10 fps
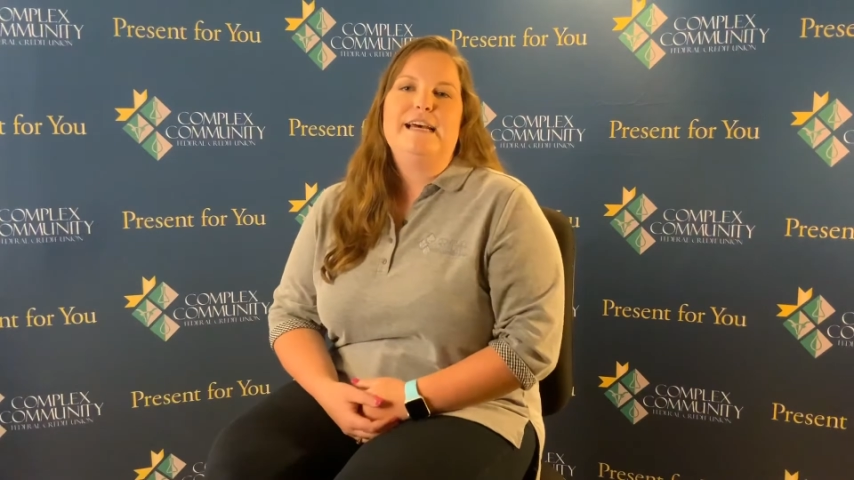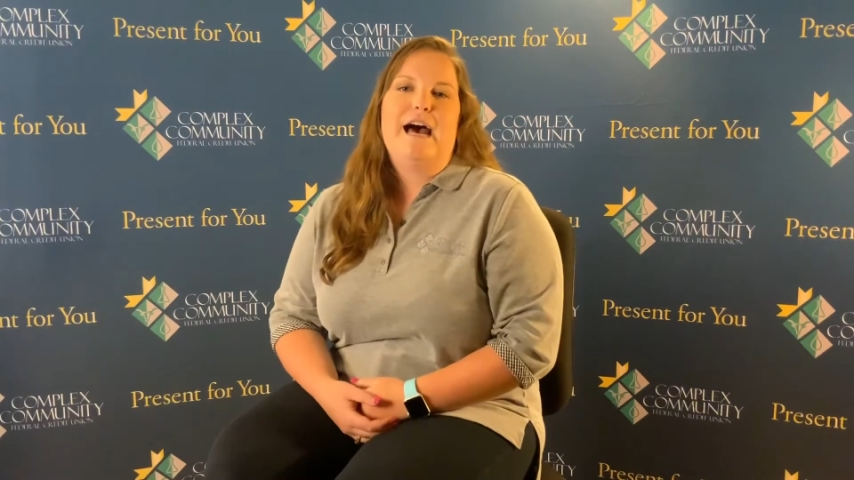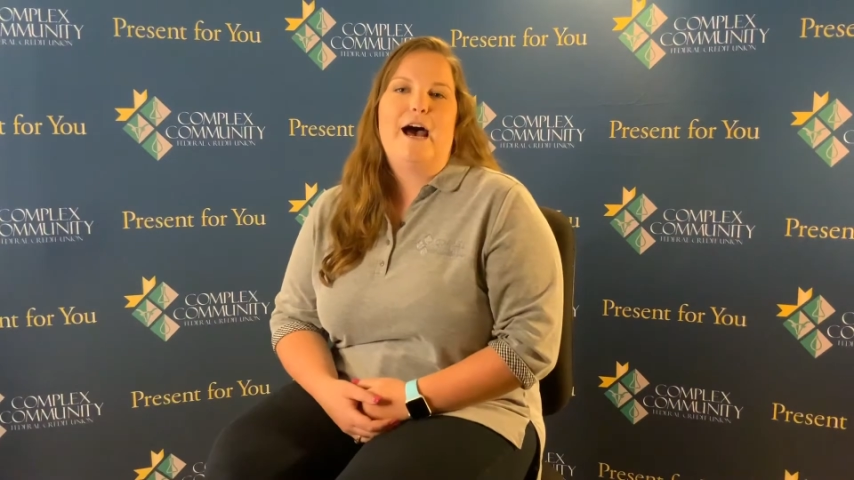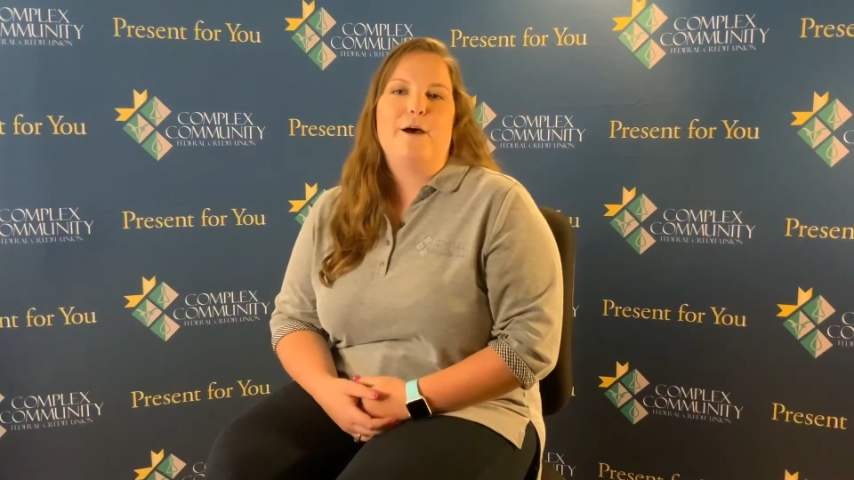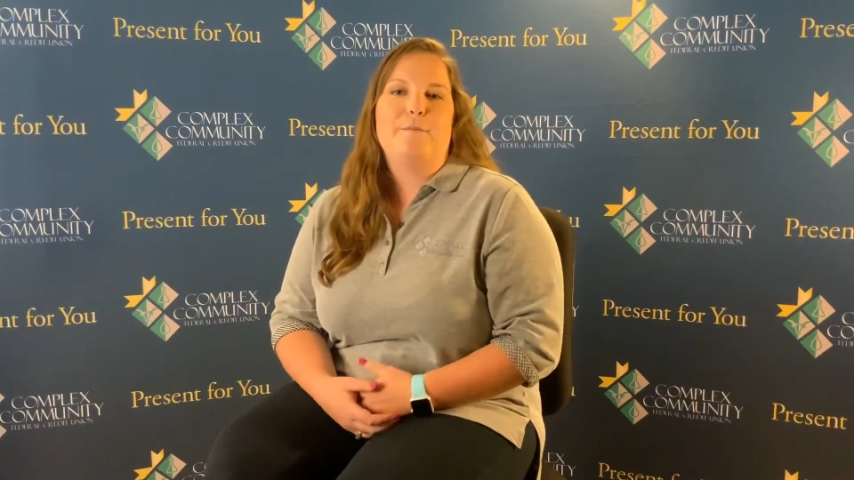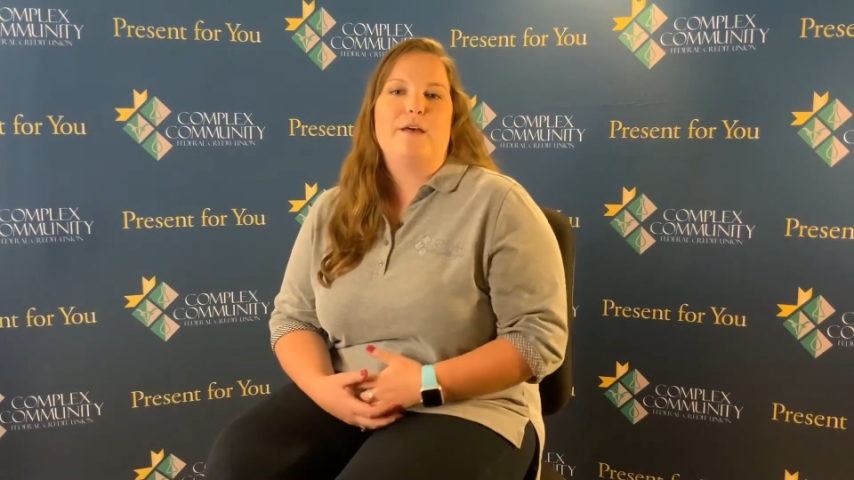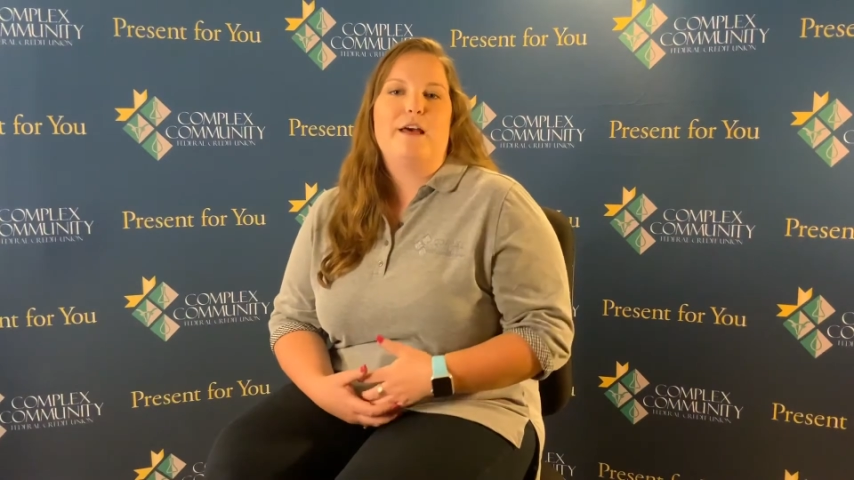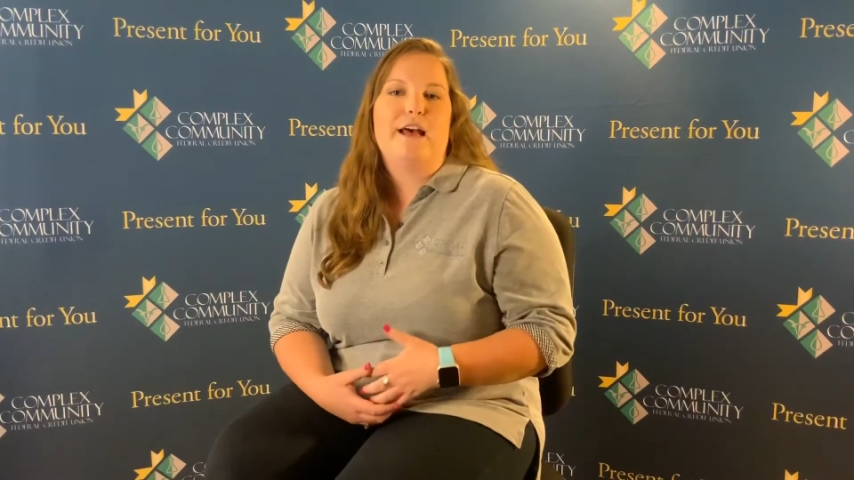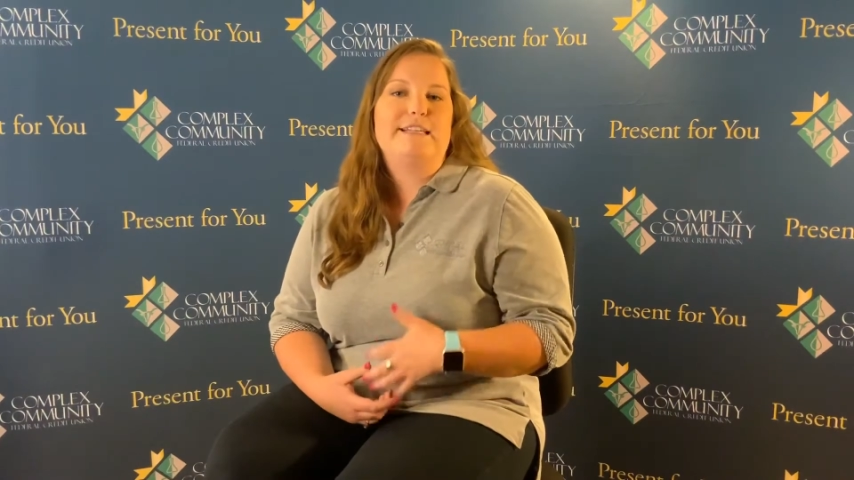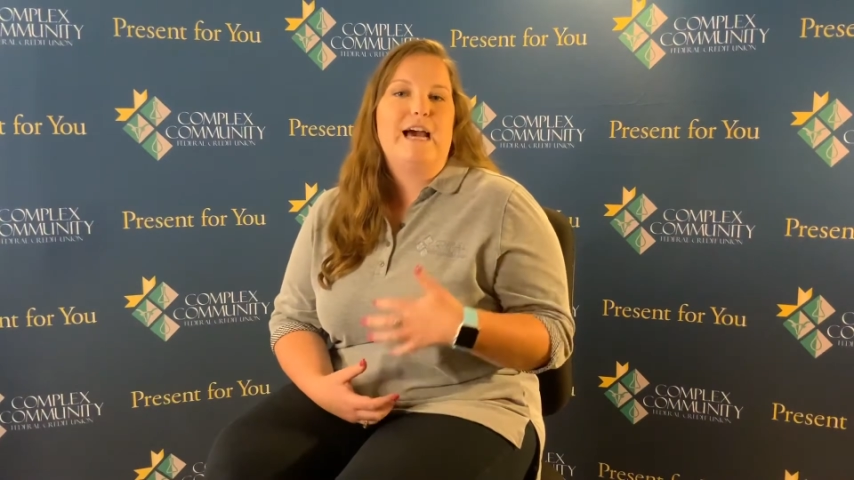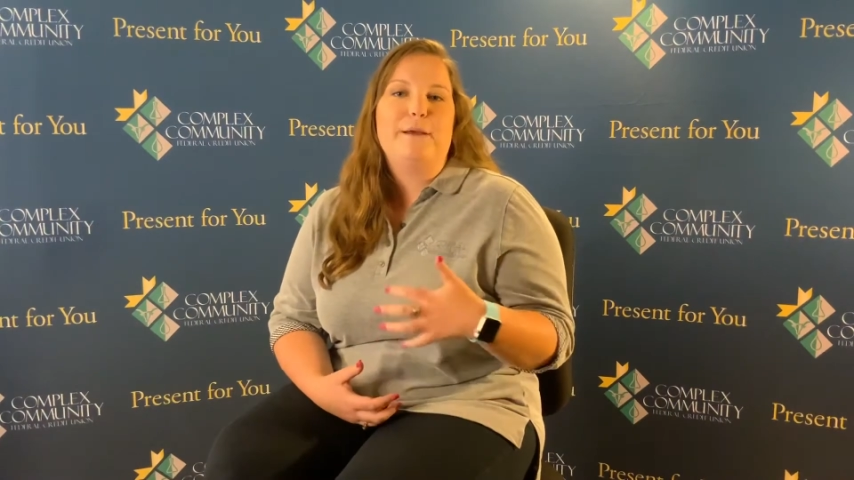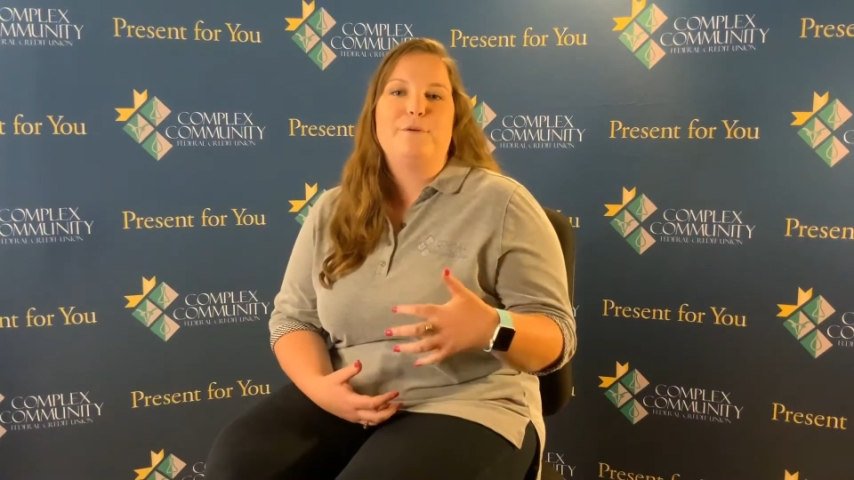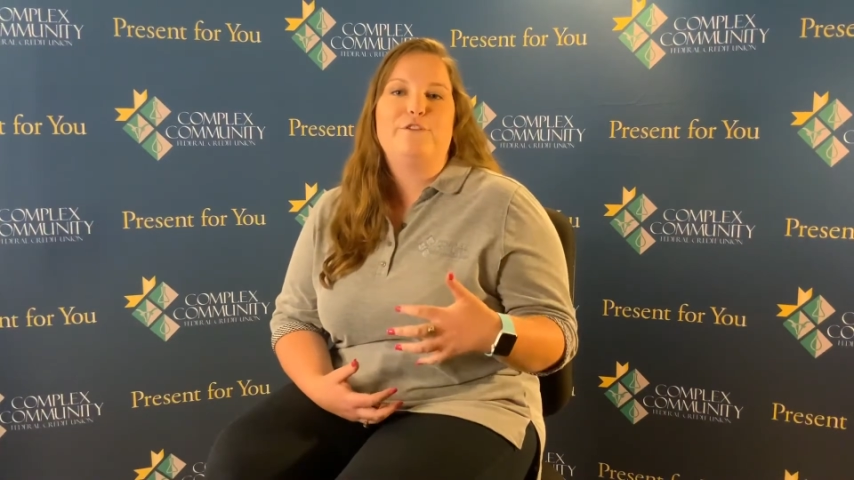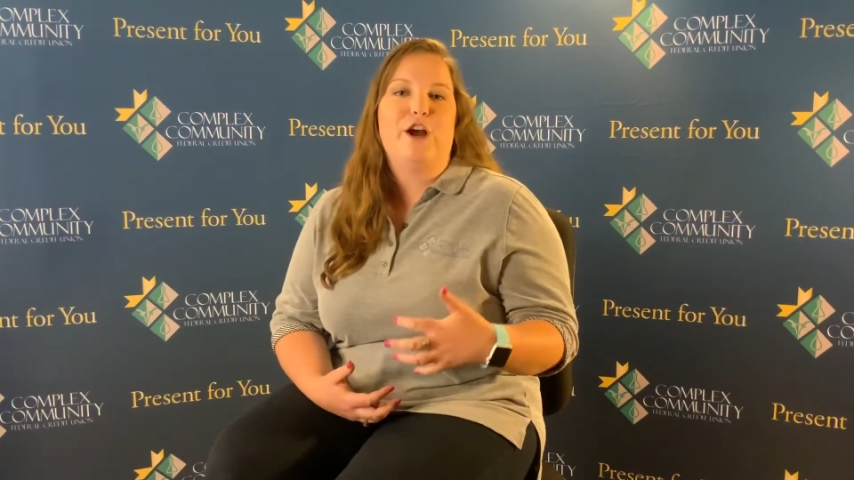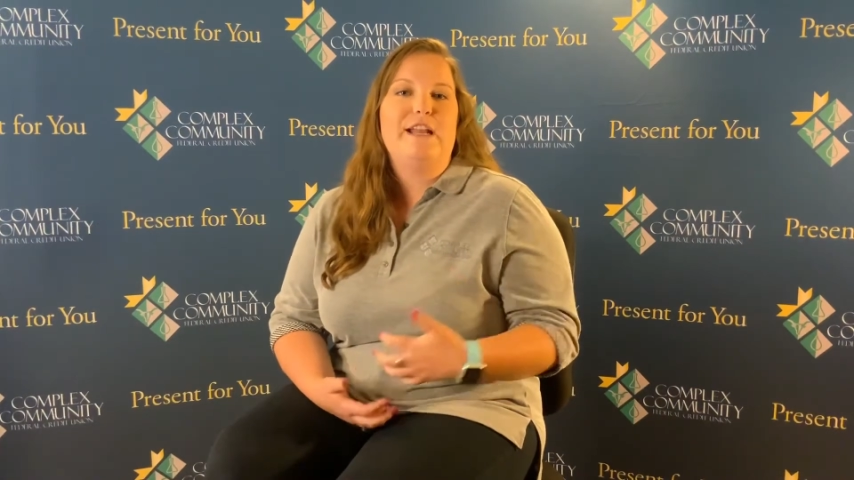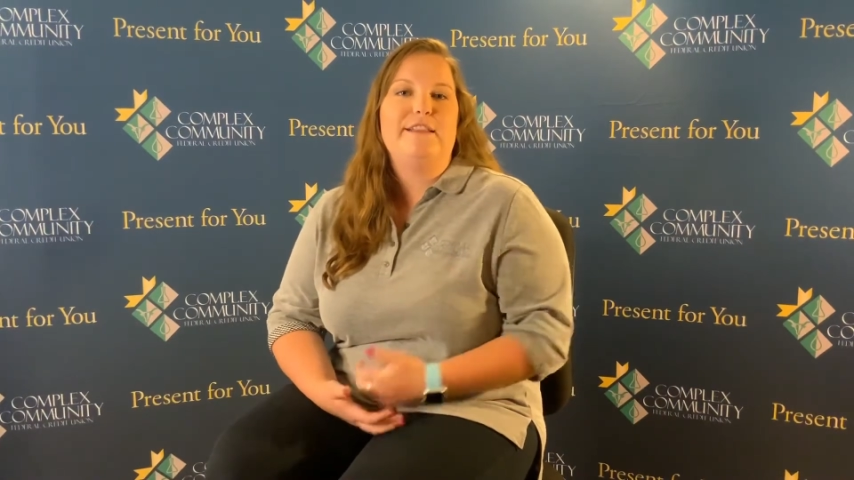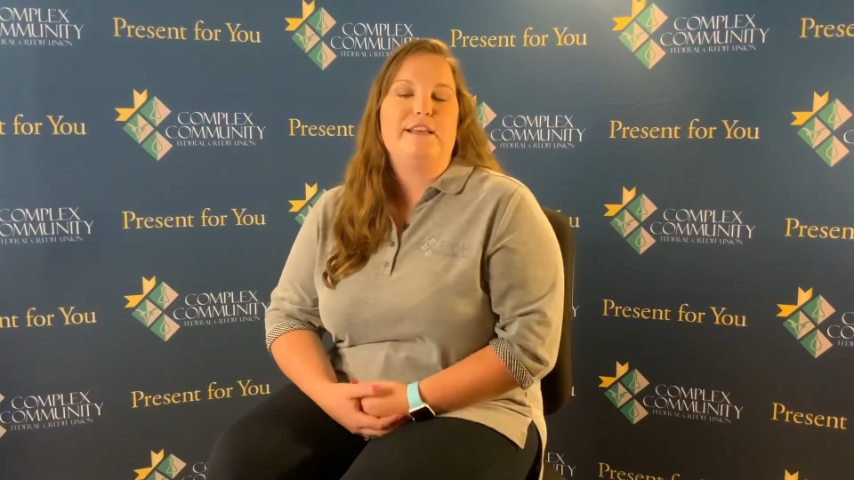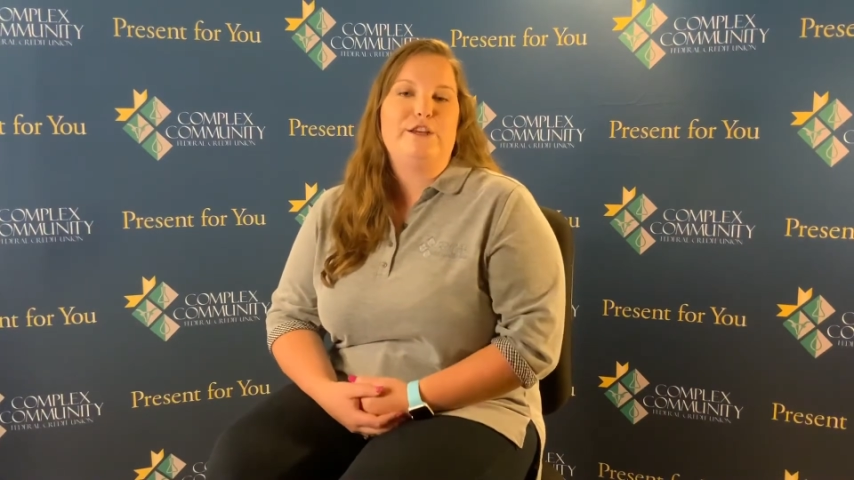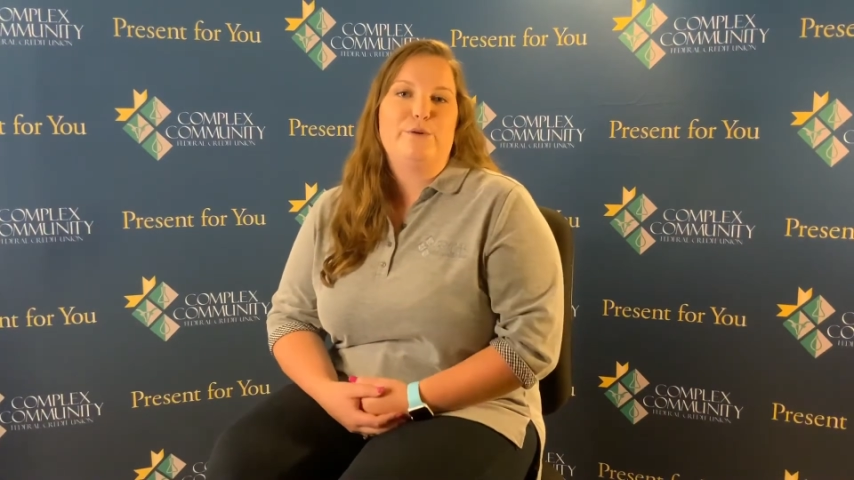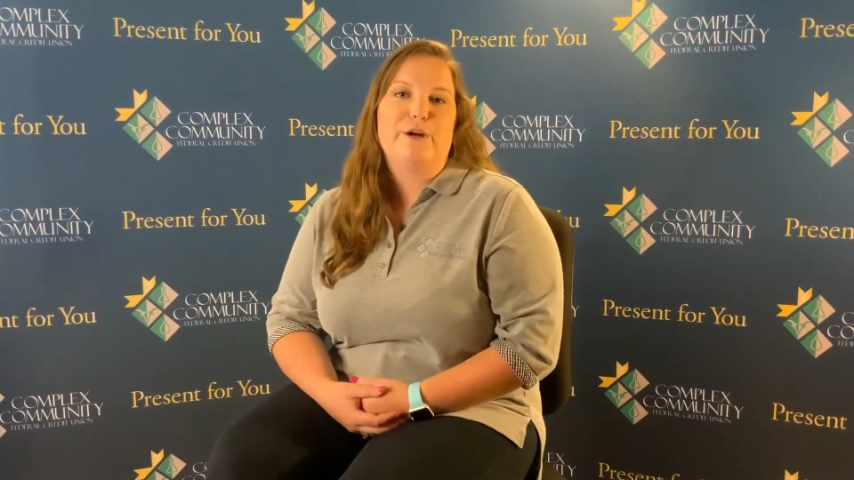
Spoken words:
a type of credit that you're